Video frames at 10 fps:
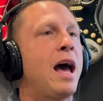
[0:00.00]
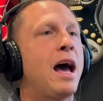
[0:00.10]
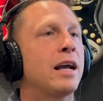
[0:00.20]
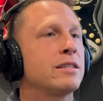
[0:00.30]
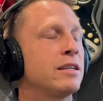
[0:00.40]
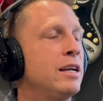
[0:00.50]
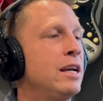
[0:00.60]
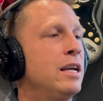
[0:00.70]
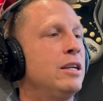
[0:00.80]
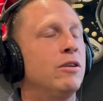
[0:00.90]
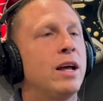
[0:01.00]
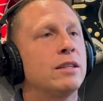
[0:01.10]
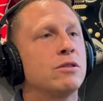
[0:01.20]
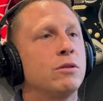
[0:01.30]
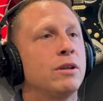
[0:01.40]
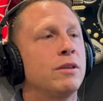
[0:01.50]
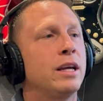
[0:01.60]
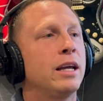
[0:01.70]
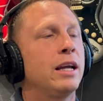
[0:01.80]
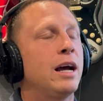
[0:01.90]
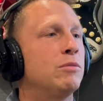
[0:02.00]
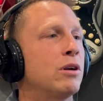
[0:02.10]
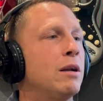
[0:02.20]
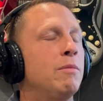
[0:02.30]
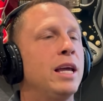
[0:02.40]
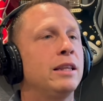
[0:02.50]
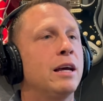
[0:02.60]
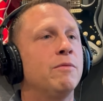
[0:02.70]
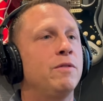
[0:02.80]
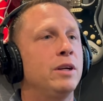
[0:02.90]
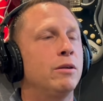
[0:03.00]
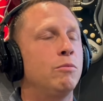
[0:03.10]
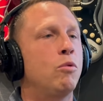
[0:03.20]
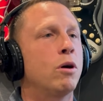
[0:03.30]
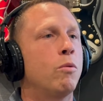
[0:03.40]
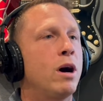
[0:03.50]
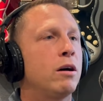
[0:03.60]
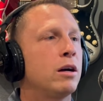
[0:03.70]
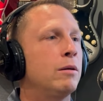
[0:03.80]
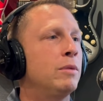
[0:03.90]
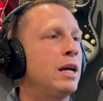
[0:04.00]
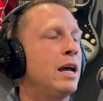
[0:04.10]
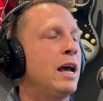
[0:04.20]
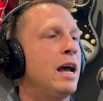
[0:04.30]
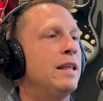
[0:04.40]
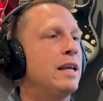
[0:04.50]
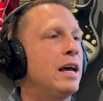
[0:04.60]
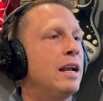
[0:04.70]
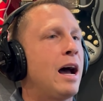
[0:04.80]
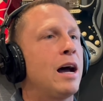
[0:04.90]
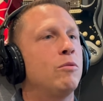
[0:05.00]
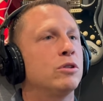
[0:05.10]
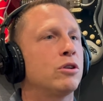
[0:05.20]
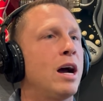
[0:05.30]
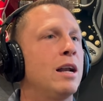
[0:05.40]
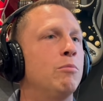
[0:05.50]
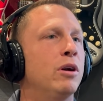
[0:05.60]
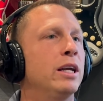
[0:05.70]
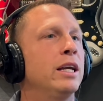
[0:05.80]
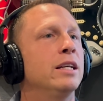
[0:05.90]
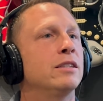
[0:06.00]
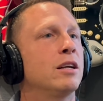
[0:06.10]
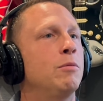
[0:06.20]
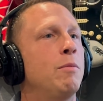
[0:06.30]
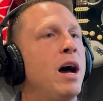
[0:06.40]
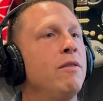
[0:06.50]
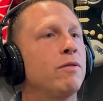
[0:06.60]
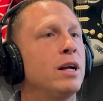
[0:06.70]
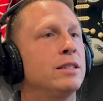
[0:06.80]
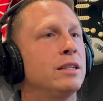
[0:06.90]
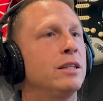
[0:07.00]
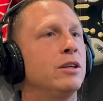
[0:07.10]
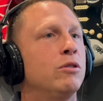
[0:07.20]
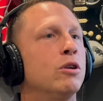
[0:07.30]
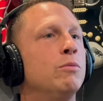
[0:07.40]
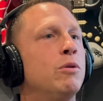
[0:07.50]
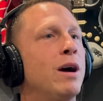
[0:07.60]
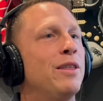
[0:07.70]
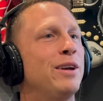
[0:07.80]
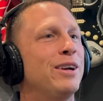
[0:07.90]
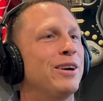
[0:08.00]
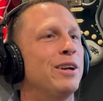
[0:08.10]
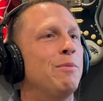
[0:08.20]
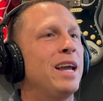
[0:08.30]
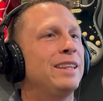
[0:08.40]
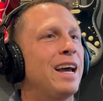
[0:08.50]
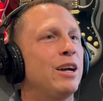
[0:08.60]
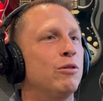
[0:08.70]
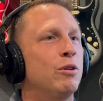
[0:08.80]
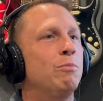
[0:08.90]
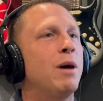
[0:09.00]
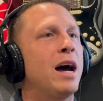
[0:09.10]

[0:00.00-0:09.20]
backs, that sort of thing. I'm trying to make them feel more welcome. And then I will try to bring in some of my friends into the group who I think are going to make that group